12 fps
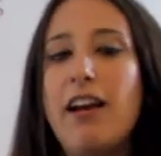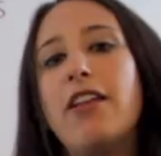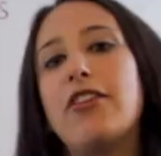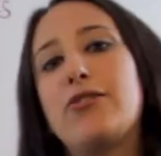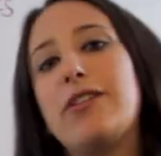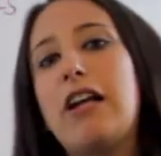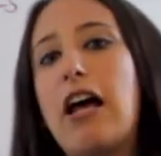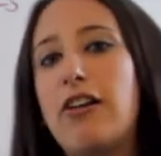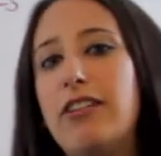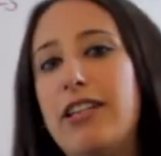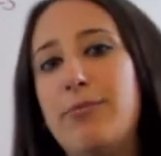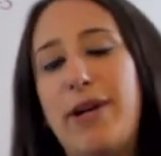This will not
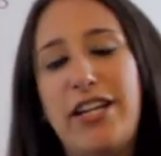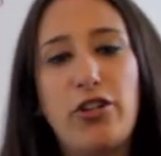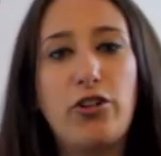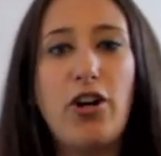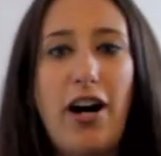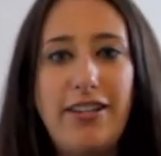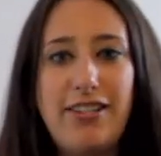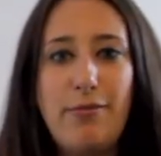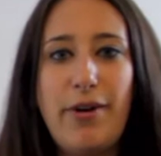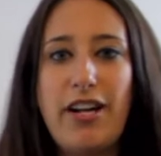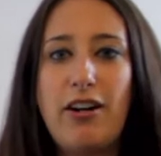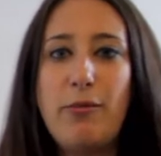only make your content
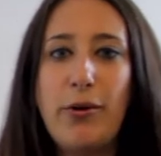better,